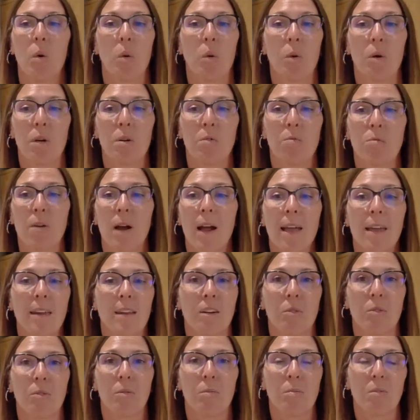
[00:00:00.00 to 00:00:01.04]
or a
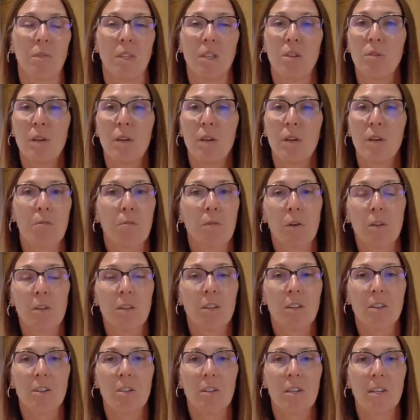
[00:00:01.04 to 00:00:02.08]
rhino. You can
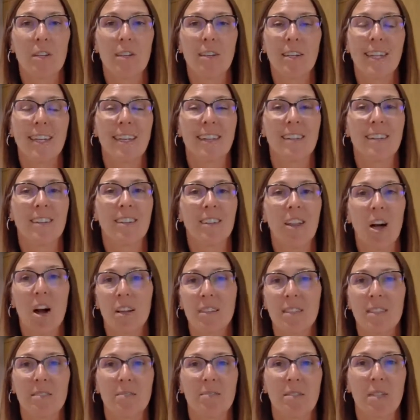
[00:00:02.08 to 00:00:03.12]
further your learning in
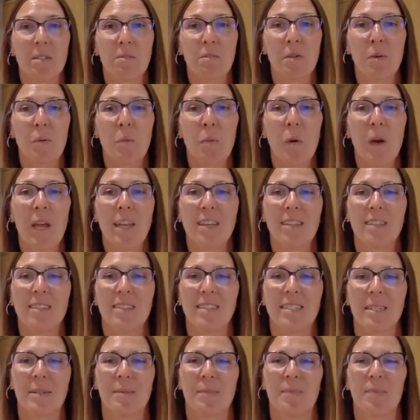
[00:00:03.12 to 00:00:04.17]
lots of different
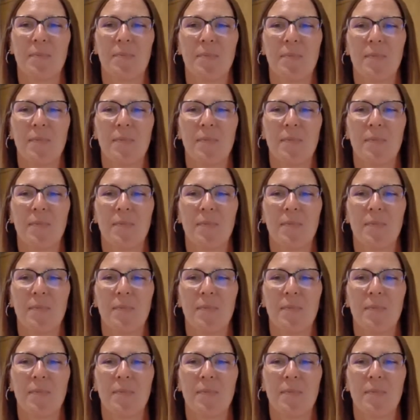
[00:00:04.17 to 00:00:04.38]
ways.